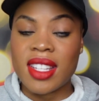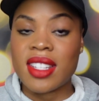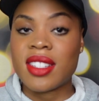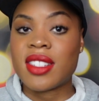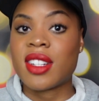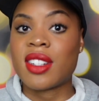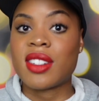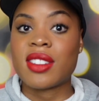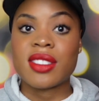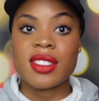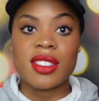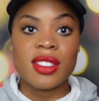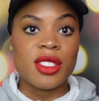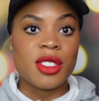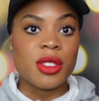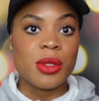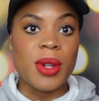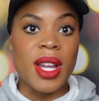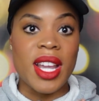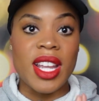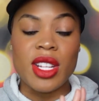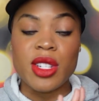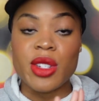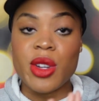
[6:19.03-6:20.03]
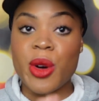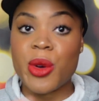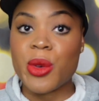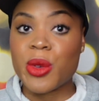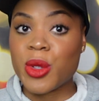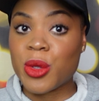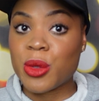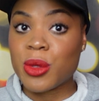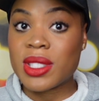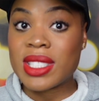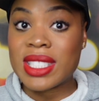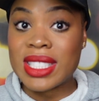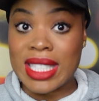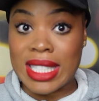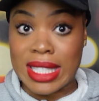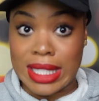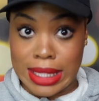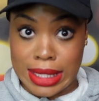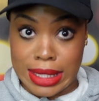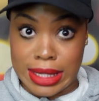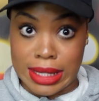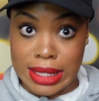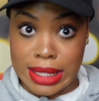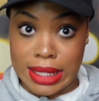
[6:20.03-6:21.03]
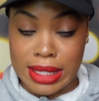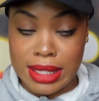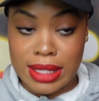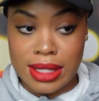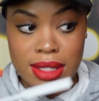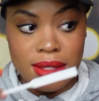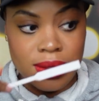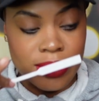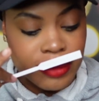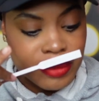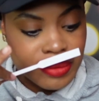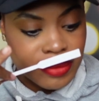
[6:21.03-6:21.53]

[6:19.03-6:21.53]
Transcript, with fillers: it turns into a total skin scent.